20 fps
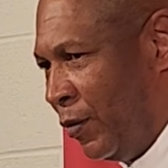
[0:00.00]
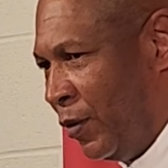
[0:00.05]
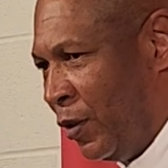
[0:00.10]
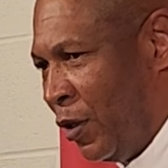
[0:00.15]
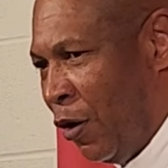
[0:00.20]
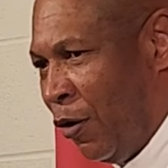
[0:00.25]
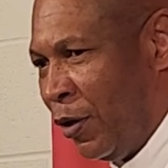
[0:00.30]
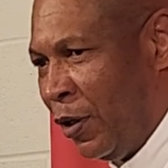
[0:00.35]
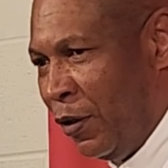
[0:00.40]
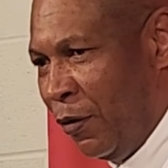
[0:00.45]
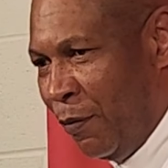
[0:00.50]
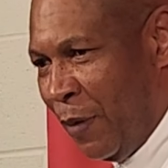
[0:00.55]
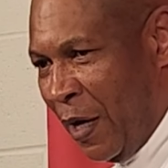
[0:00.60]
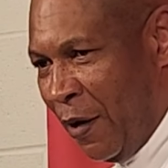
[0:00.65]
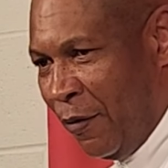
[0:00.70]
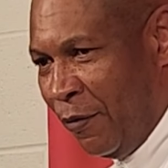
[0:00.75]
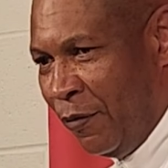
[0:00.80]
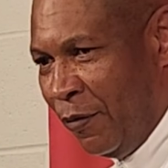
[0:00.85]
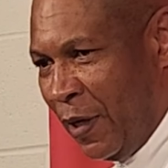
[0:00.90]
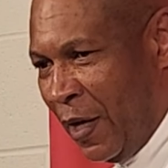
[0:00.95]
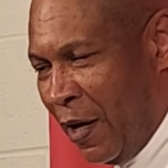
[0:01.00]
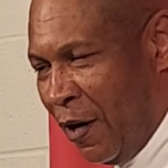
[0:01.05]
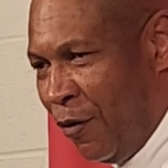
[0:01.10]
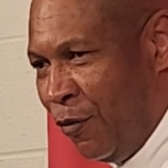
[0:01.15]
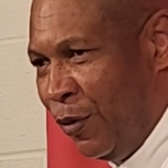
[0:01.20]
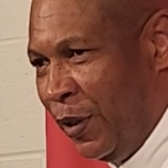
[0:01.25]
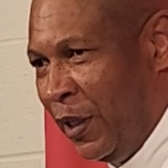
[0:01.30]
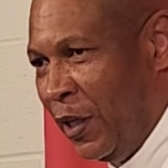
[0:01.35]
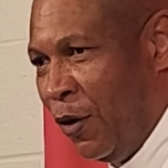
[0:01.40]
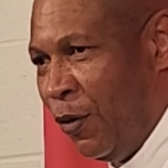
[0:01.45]
talking about how
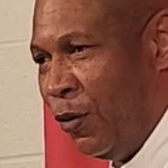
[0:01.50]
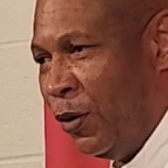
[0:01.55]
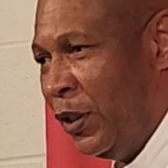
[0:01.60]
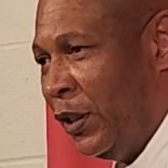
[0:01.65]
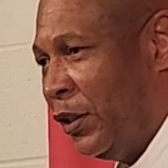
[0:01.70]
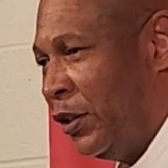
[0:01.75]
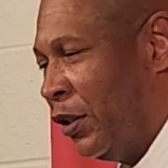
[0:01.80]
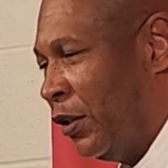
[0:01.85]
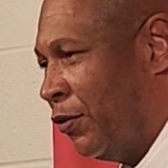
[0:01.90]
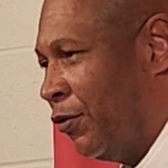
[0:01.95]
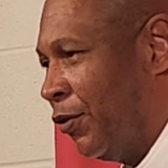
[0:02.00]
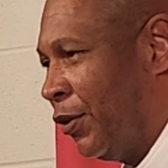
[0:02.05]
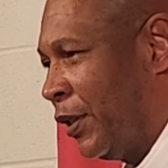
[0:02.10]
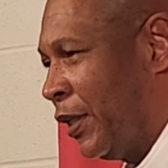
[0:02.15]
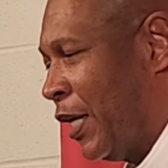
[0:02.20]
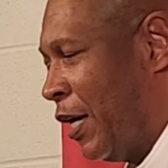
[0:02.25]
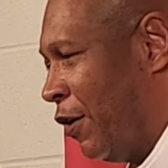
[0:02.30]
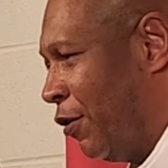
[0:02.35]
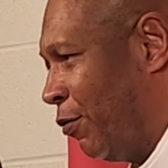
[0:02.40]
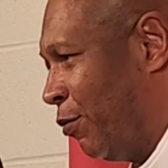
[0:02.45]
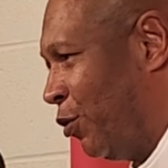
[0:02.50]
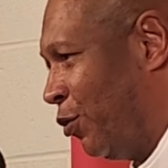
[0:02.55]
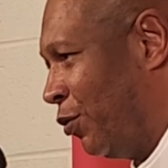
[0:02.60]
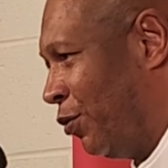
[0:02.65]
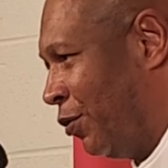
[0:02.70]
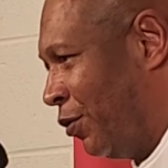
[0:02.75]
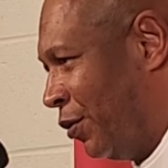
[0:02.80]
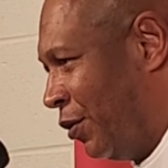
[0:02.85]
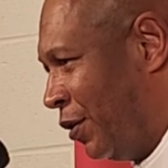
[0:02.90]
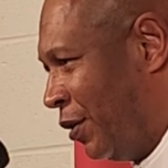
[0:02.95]
we hold each other accountable
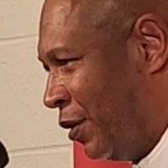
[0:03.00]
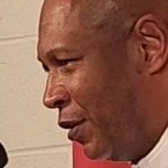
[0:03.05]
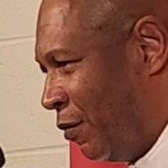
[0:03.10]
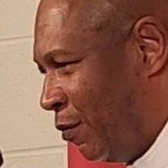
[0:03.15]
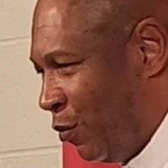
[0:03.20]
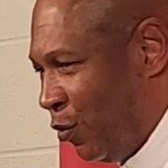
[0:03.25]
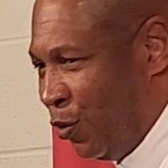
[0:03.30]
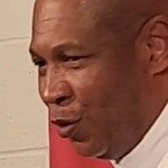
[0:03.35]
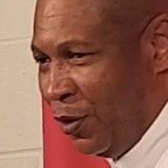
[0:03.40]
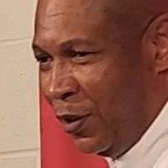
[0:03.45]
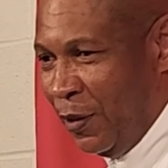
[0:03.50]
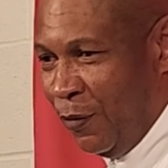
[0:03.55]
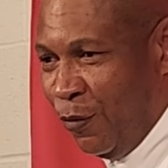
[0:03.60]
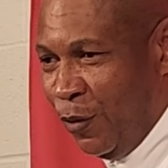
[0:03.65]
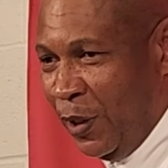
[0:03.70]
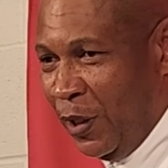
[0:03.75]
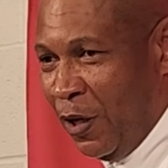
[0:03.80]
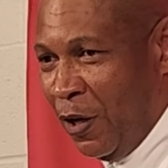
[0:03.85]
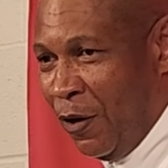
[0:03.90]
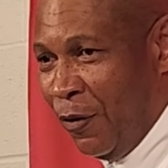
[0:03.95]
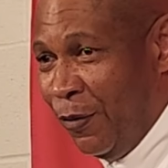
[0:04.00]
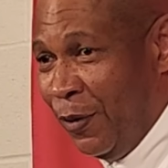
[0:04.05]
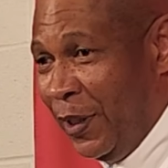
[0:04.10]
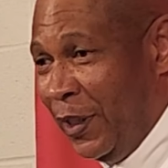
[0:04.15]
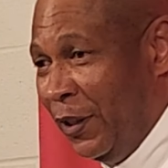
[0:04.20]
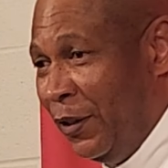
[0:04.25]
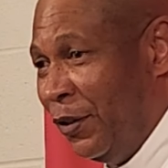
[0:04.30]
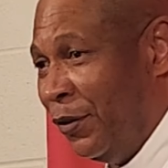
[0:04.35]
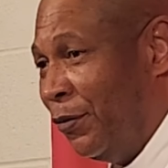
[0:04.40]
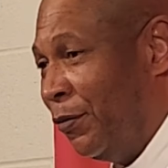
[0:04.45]
more than we already
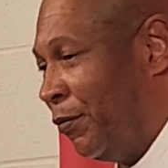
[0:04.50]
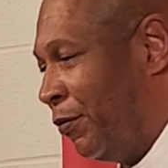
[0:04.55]
do.